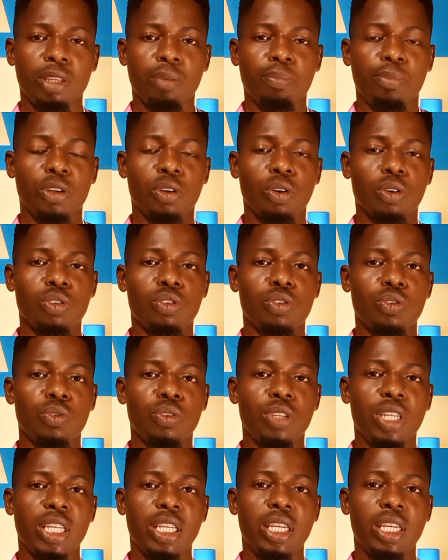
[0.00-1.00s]
because you
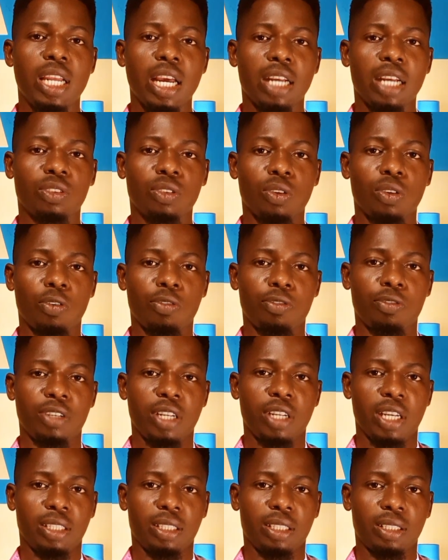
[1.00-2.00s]
need that
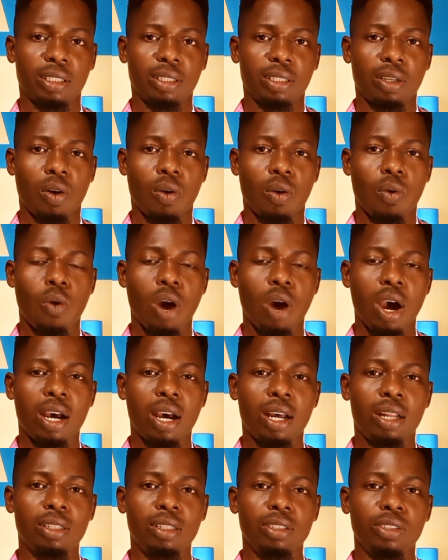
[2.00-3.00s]
toughness
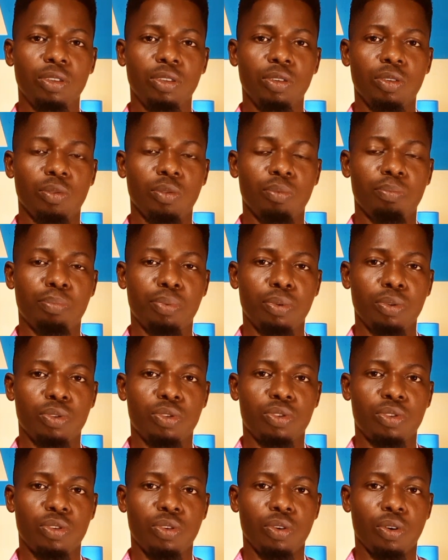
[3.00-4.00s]
while you
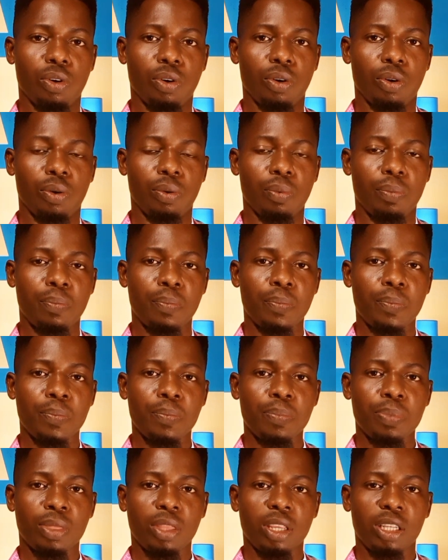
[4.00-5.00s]
put your
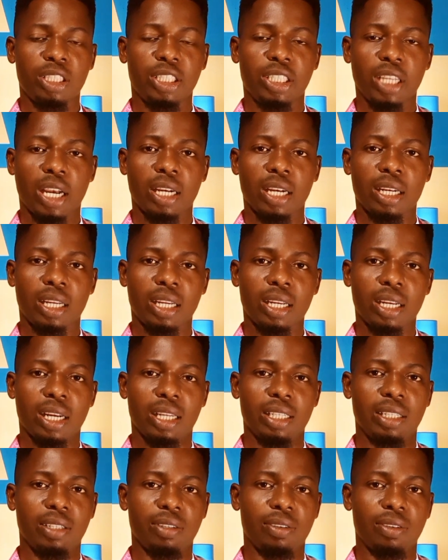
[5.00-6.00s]
shank
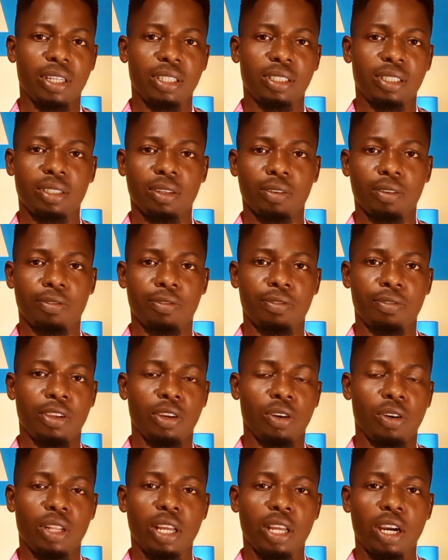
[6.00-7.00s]
and the rest of the
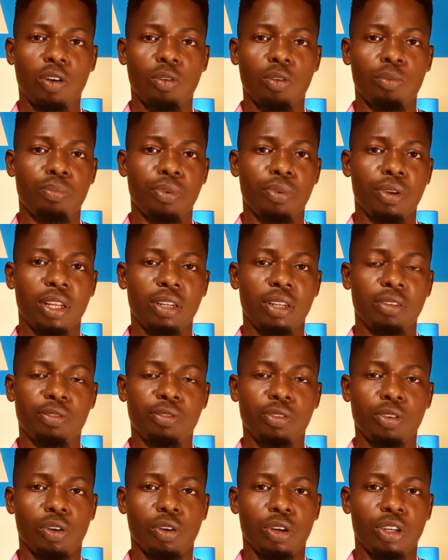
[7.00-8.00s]
other component for your